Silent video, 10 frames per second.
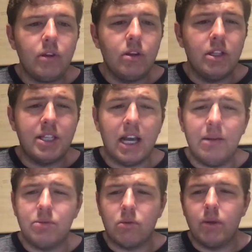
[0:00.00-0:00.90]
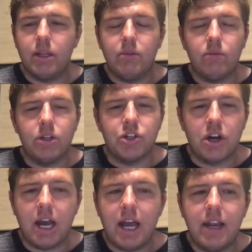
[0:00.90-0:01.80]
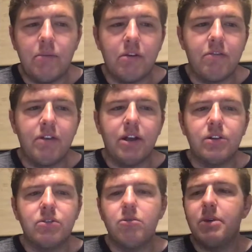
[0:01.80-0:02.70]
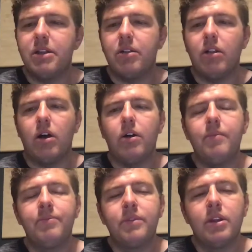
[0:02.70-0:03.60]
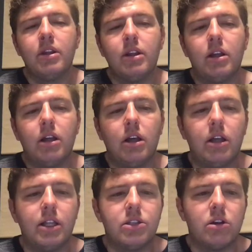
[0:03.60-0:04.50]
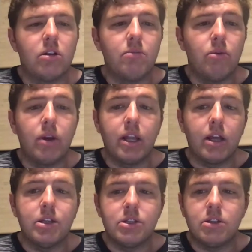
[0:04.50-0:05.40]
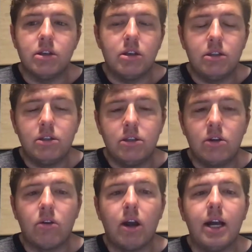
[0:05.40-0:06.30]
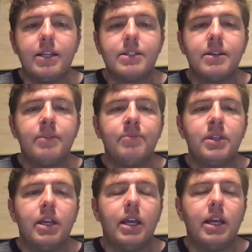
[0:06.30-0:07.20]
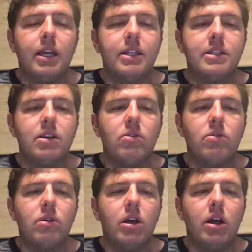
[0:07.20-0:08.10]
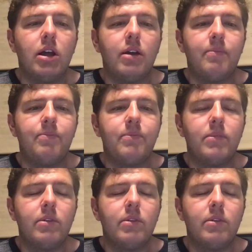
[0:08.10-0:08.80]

the times where we, we tried and we failed to obey the law, uh, in turn pointing us to, to Christ. And so um,